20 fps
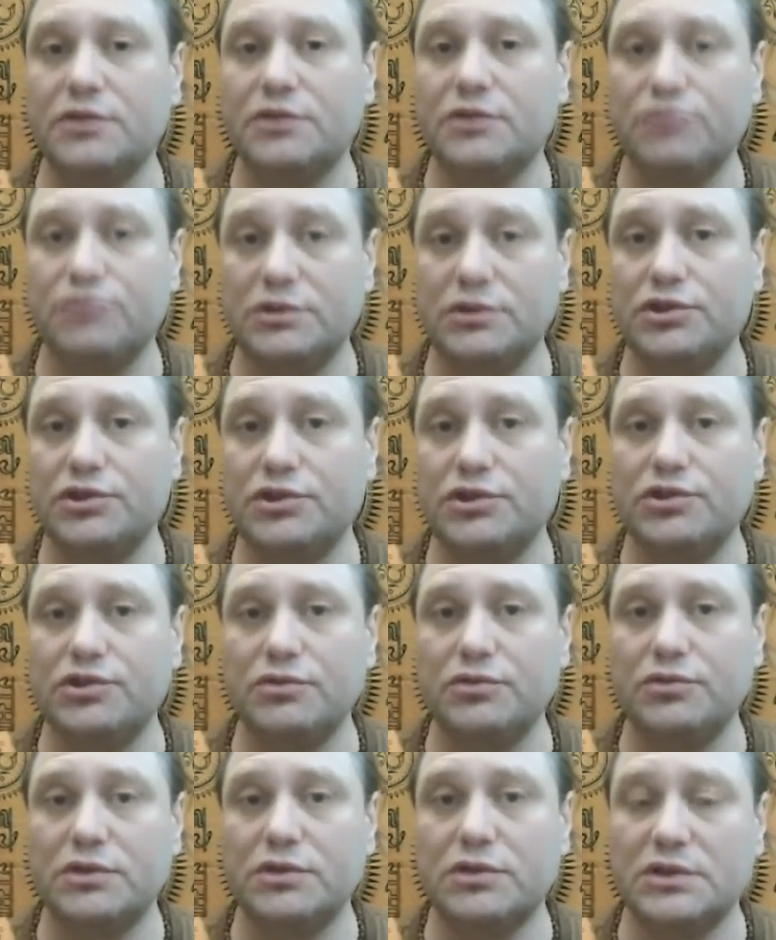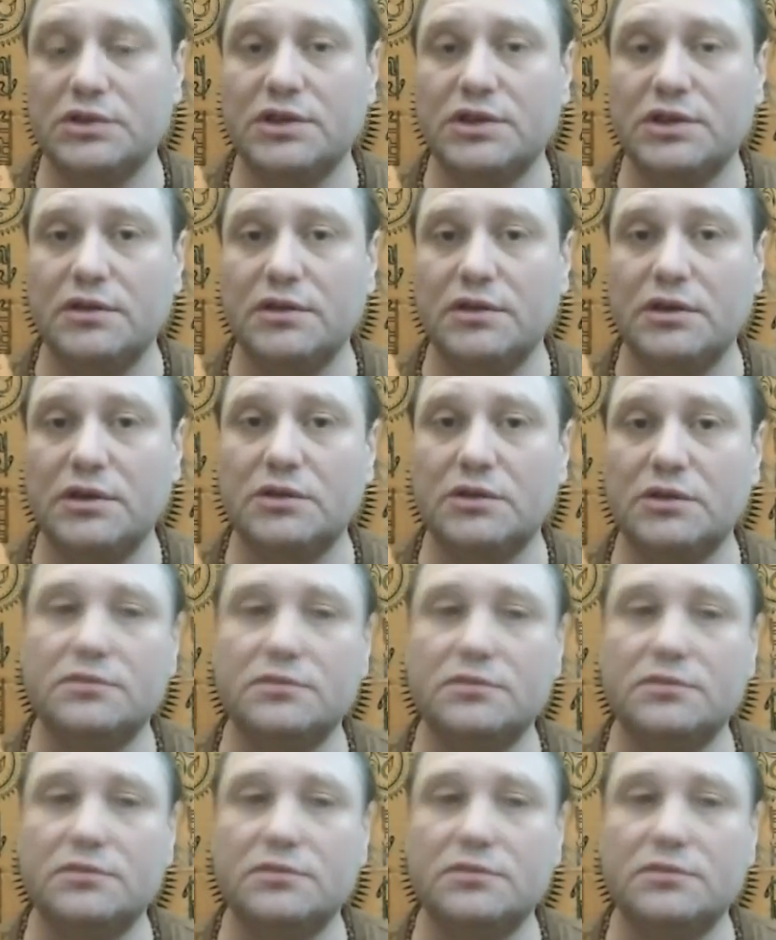tradition, you can say that.